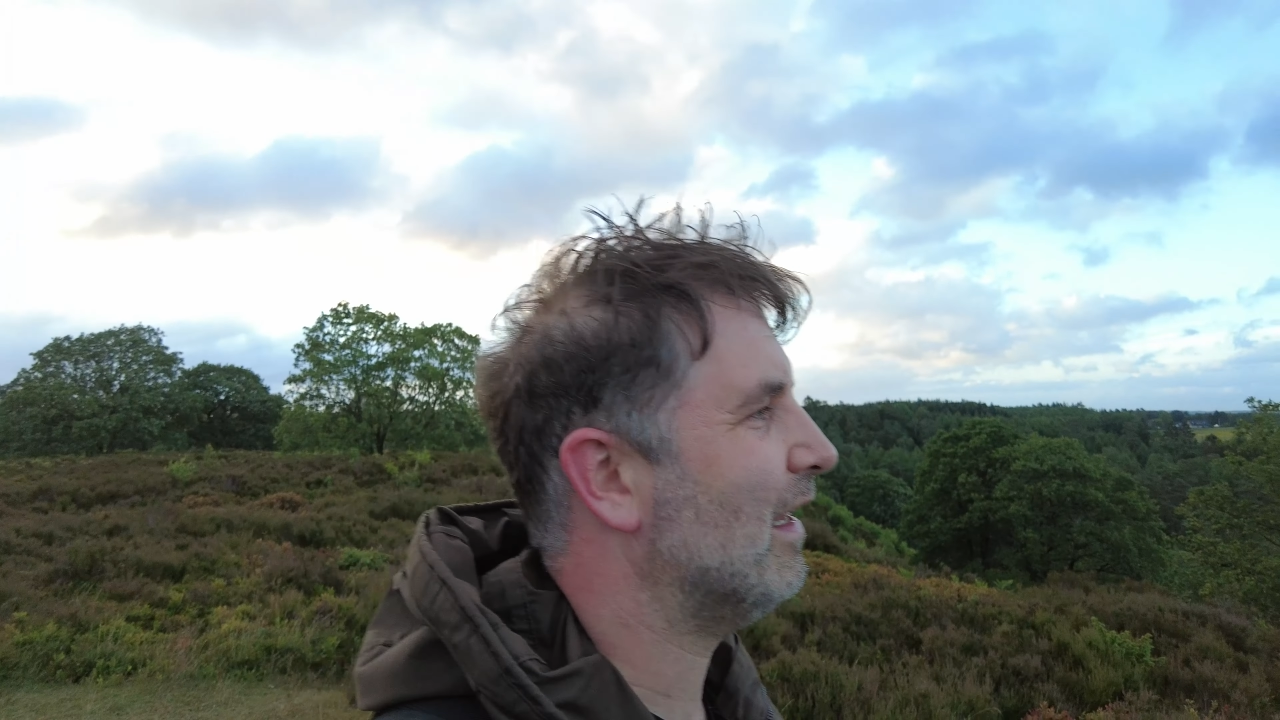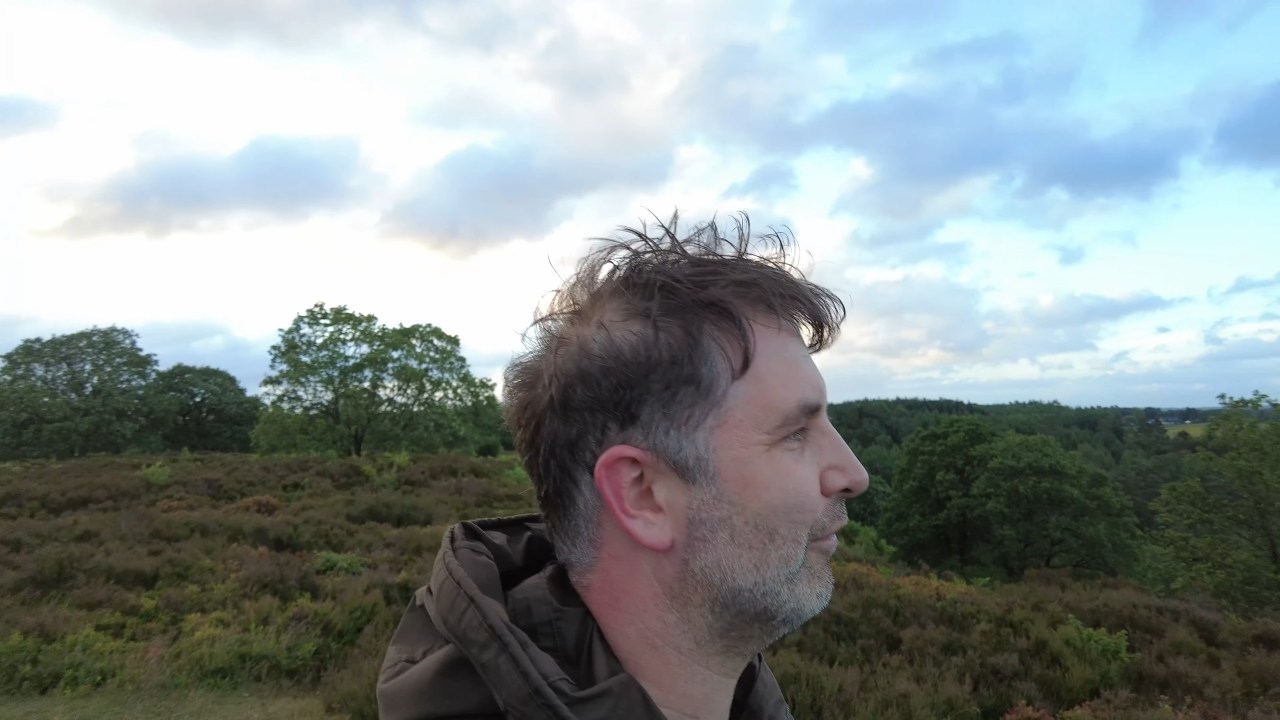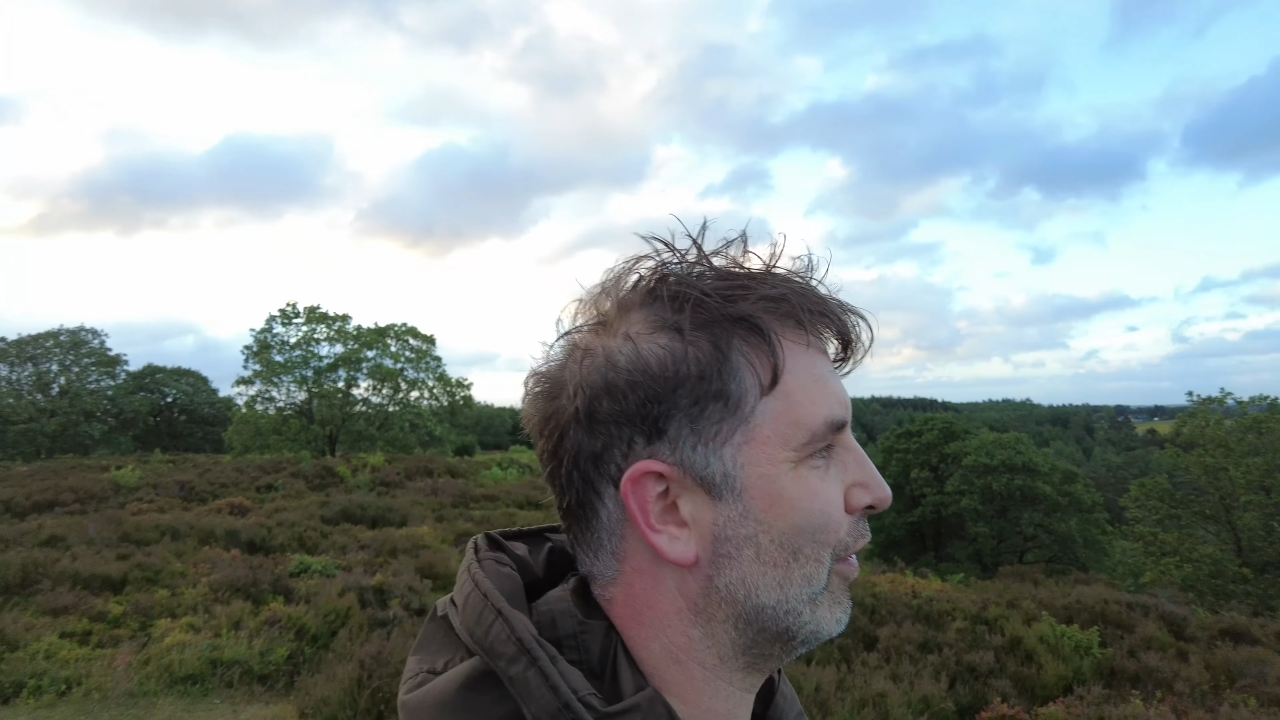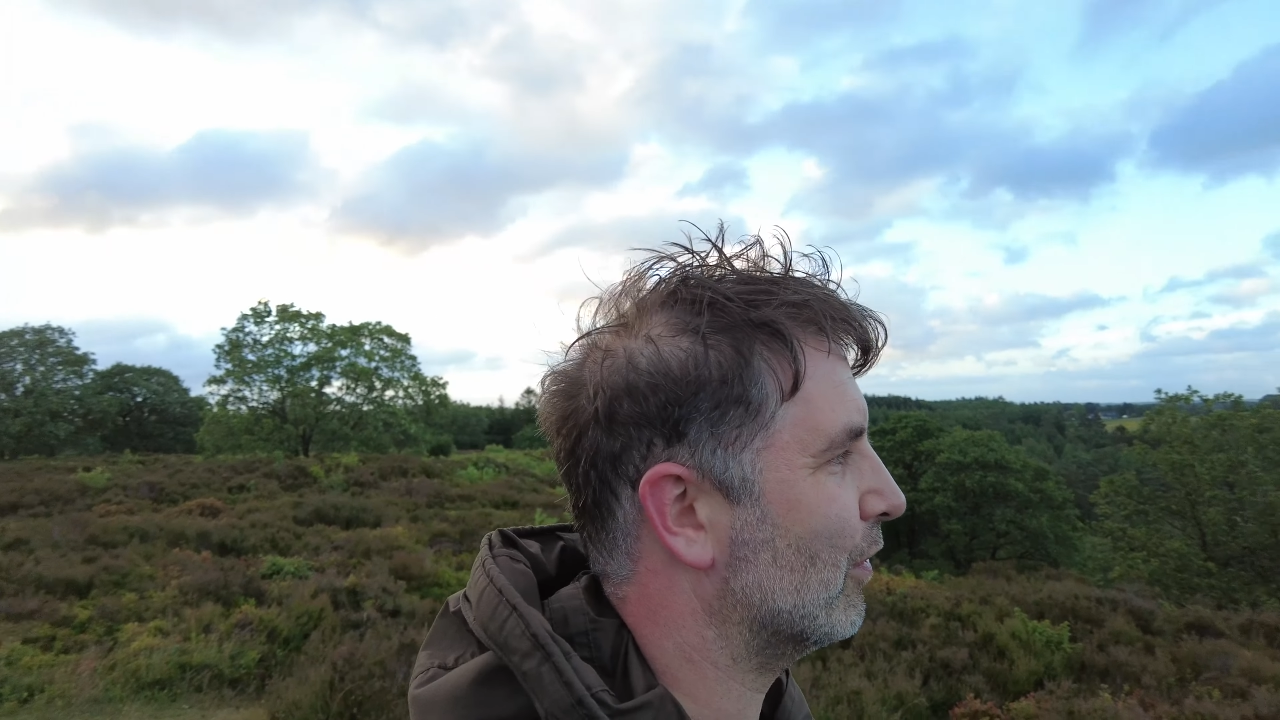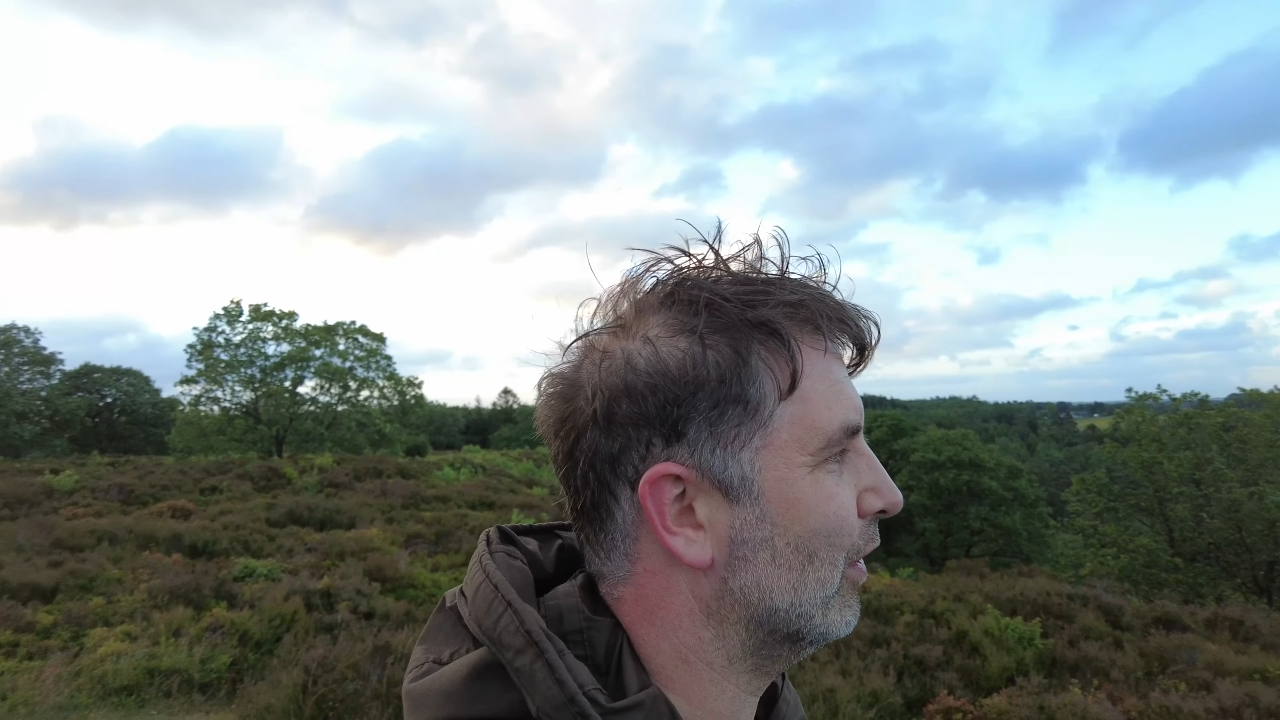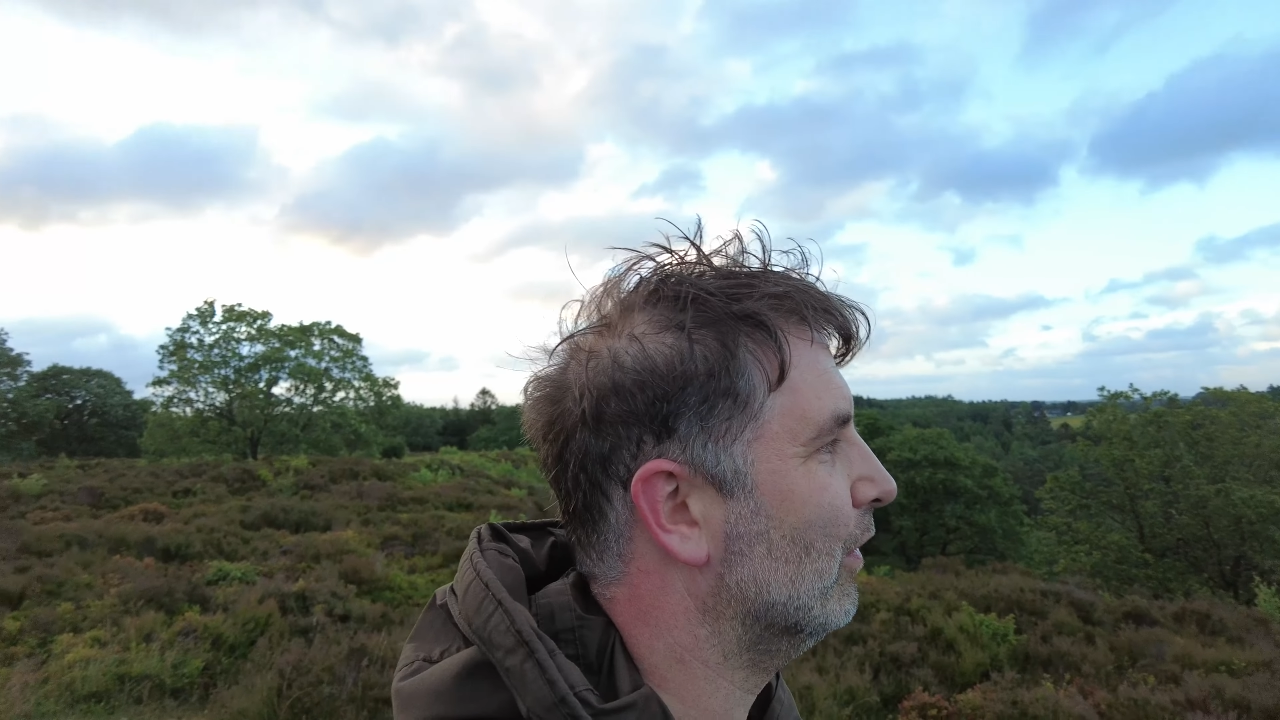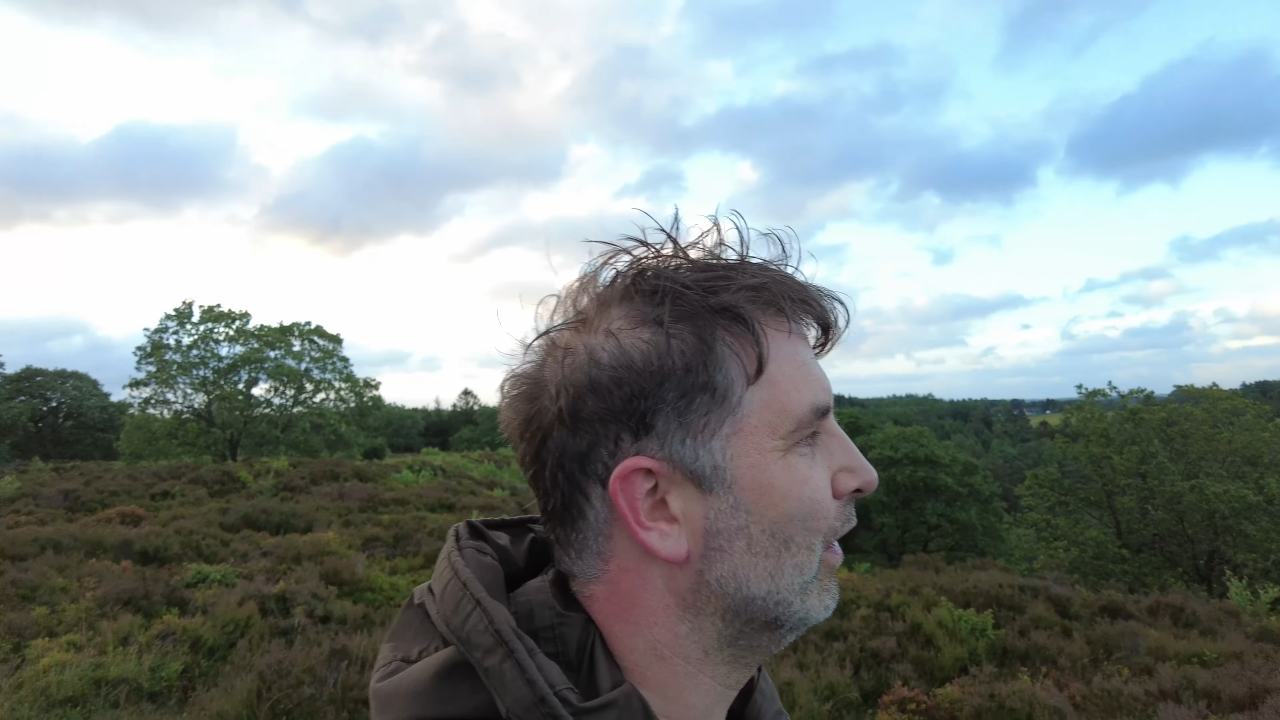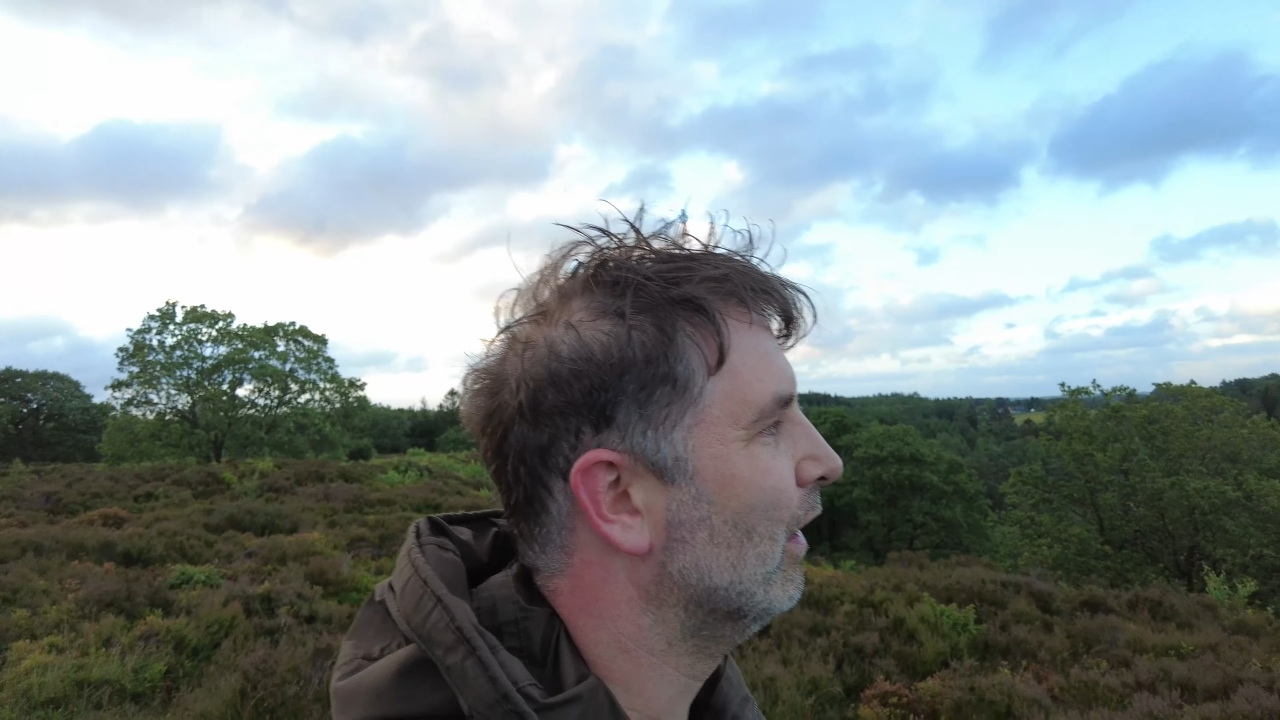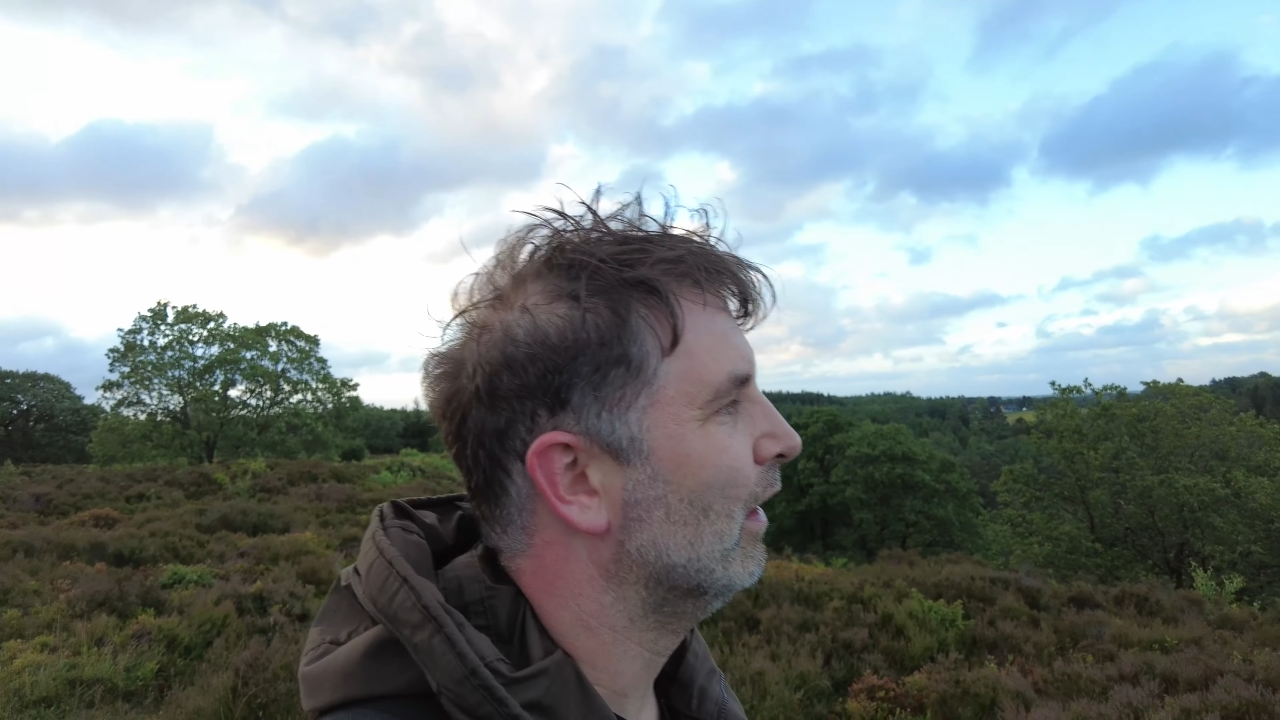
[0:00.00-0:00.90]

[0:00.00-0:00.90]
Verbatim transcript: telephoto,